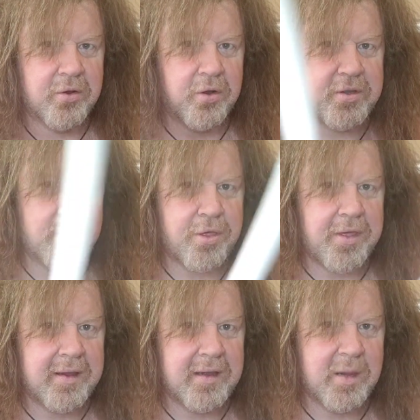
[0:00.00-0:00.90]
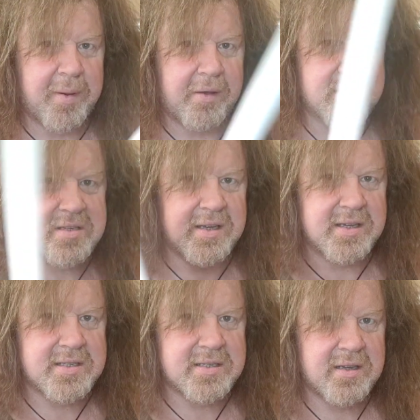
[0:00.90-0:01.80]
All you're thinking about
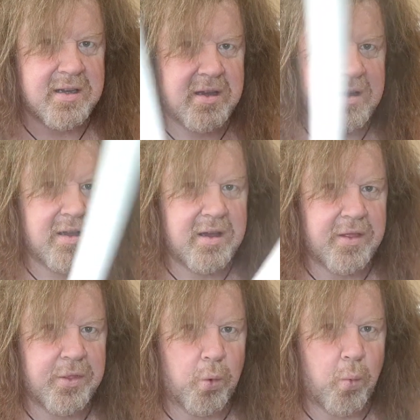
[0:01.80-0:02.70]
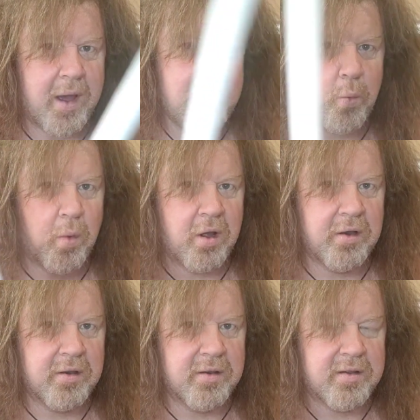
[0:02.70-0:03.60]
is the white
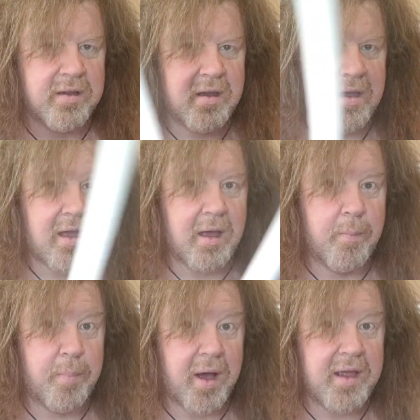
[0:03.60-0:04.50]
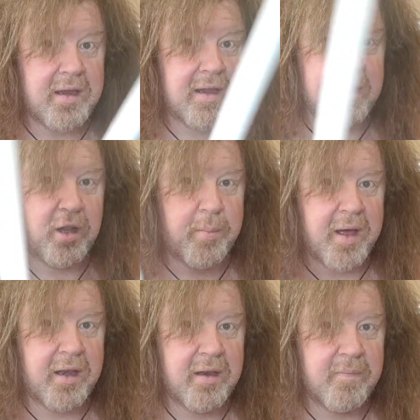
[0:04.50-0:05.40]
wand and buying
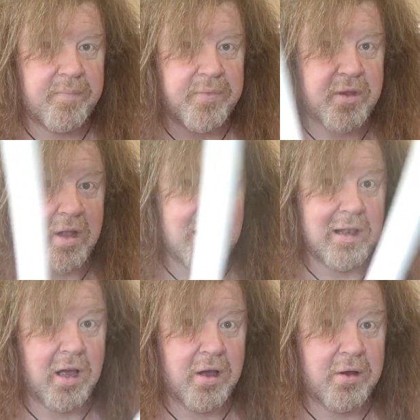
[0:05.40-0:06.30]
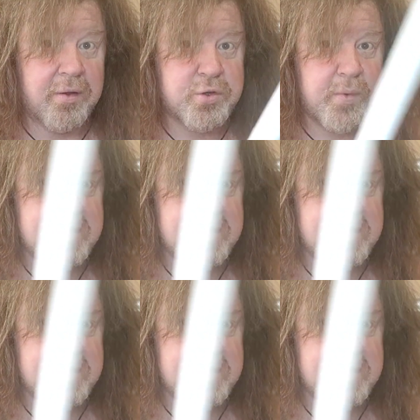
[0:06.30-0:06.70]
Kilt-Man a large